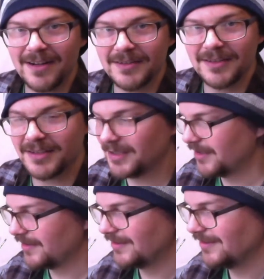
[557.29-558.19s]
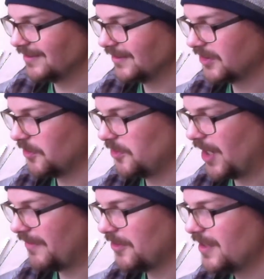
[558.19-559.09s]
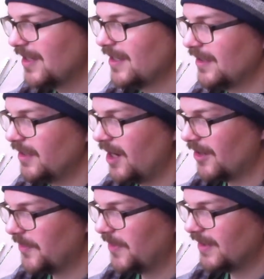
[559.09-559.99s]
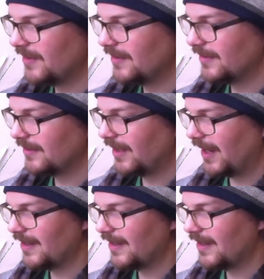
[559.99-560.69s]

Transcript: added onto the screwdriver the auger bit